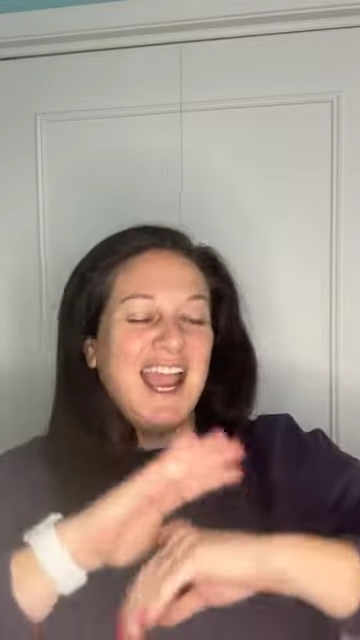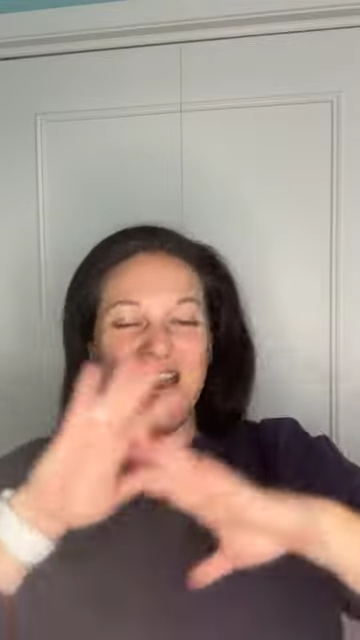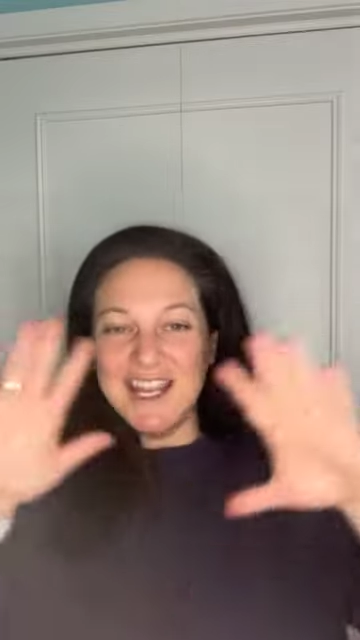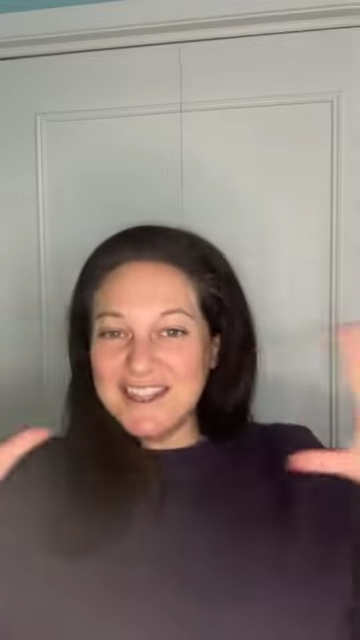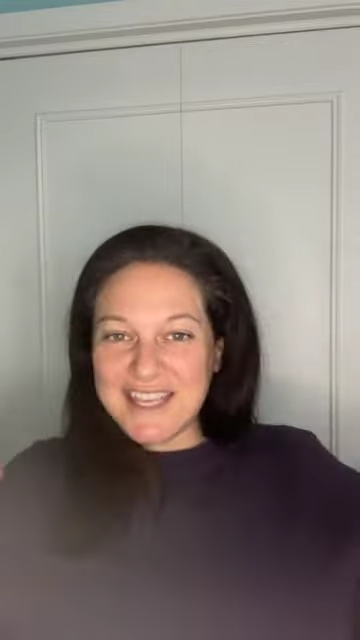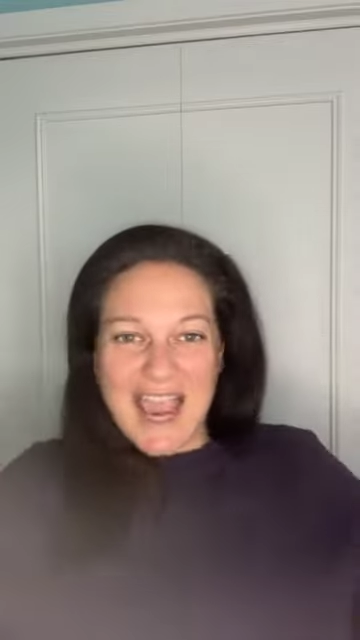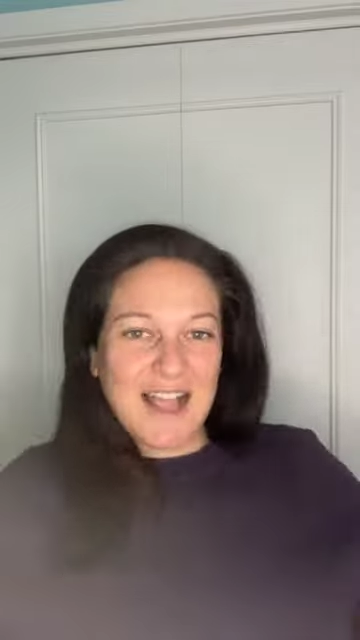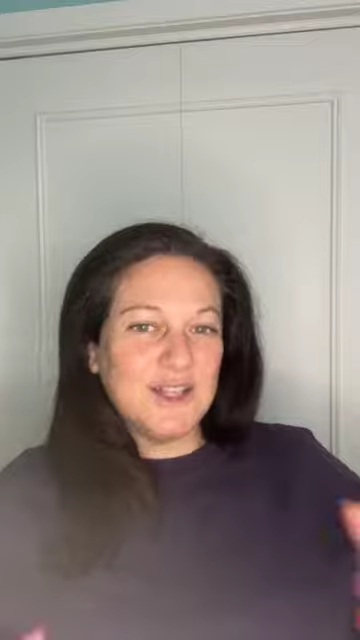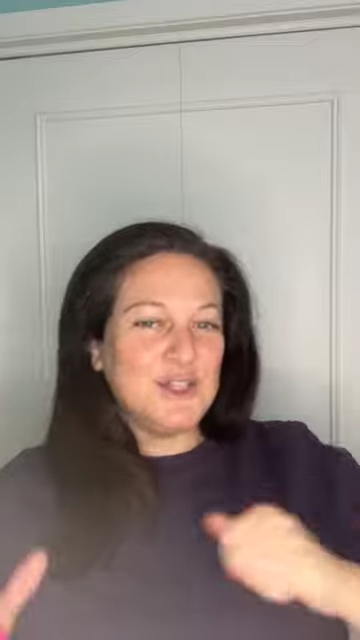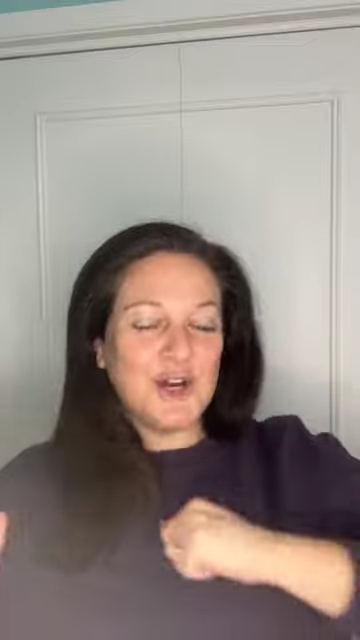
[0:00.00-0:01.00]
and the
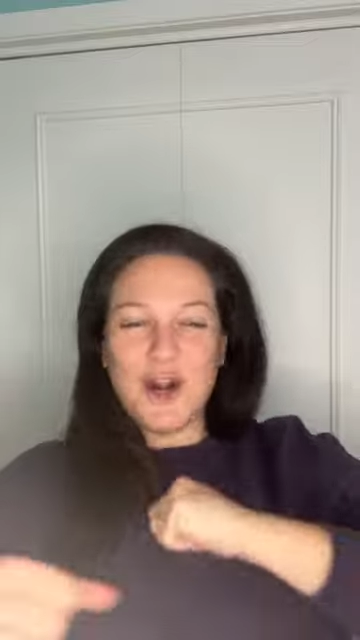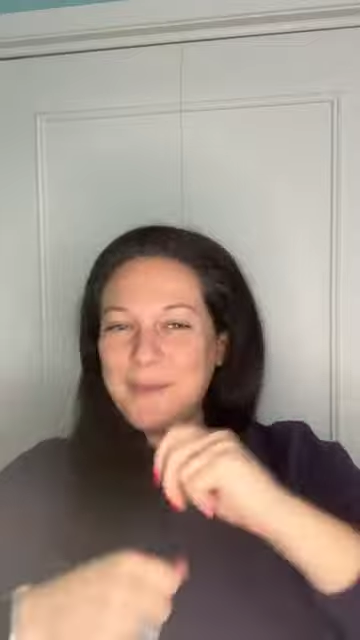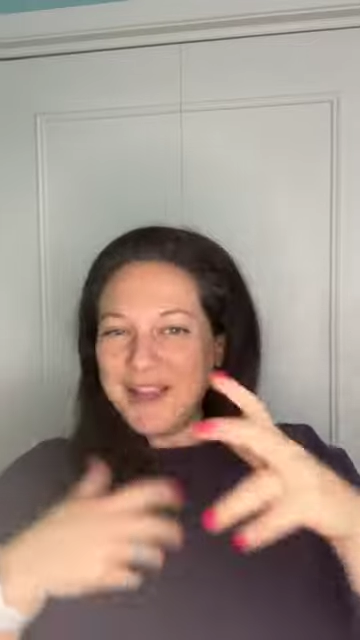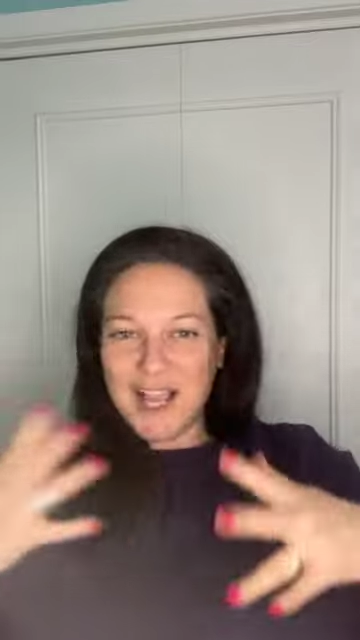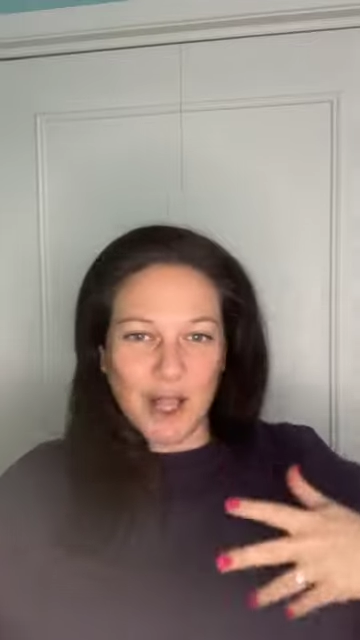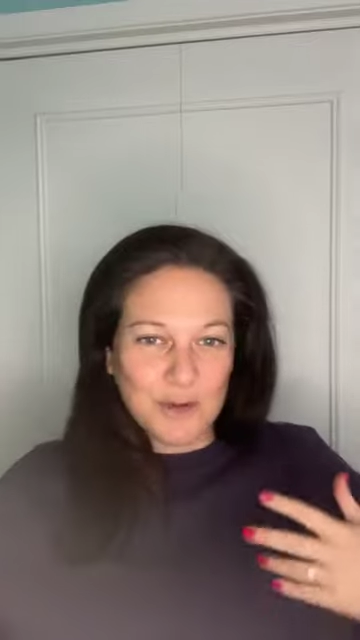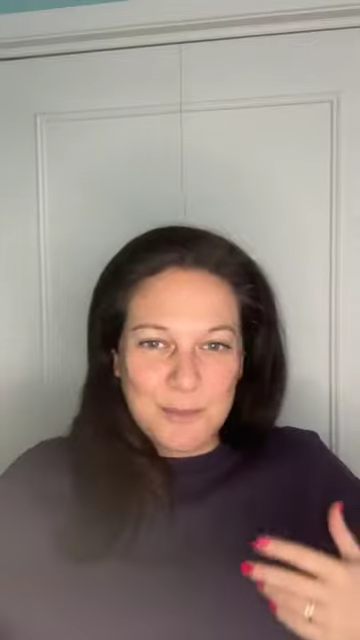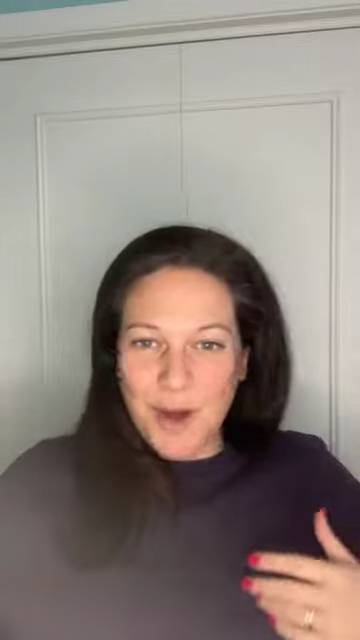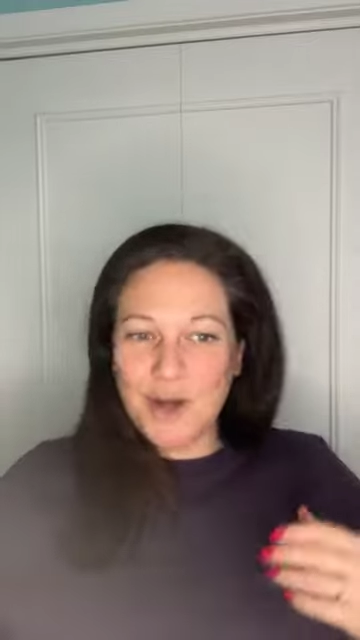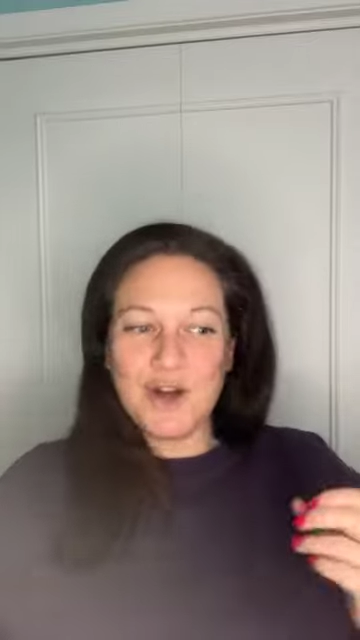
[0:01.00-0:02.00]
calendar and my
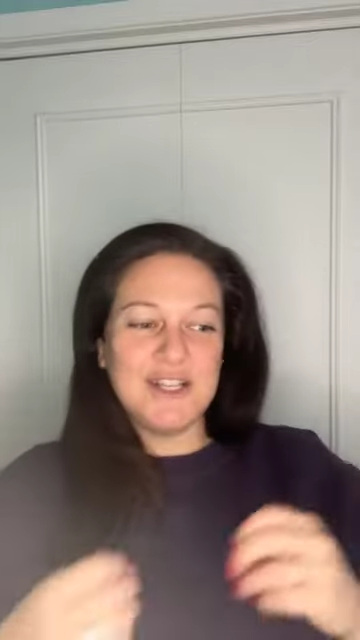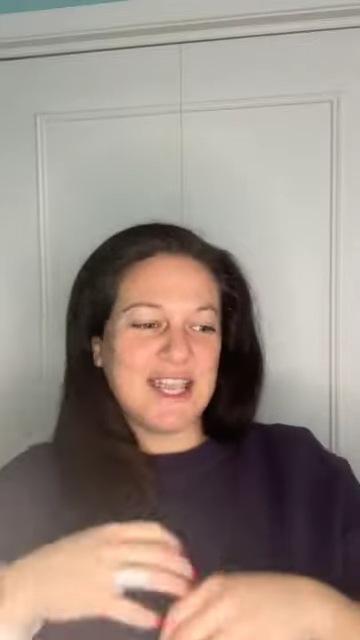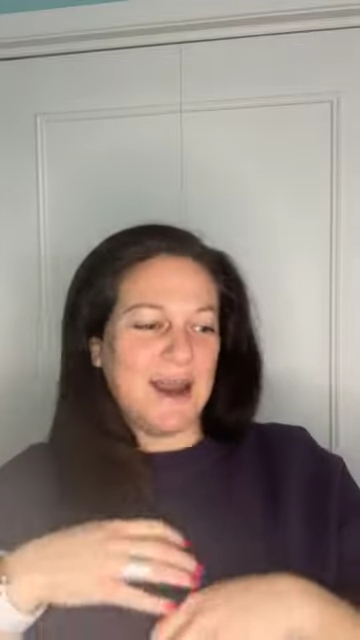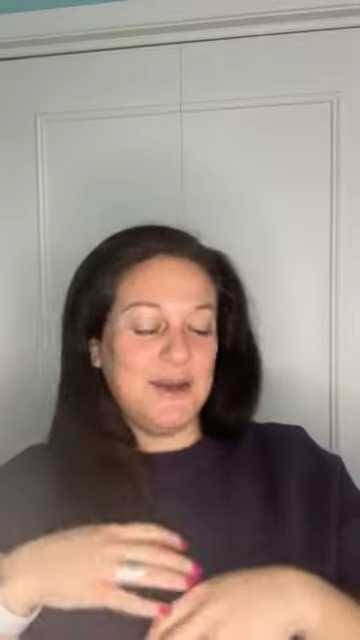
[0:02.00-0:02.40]
colored markers.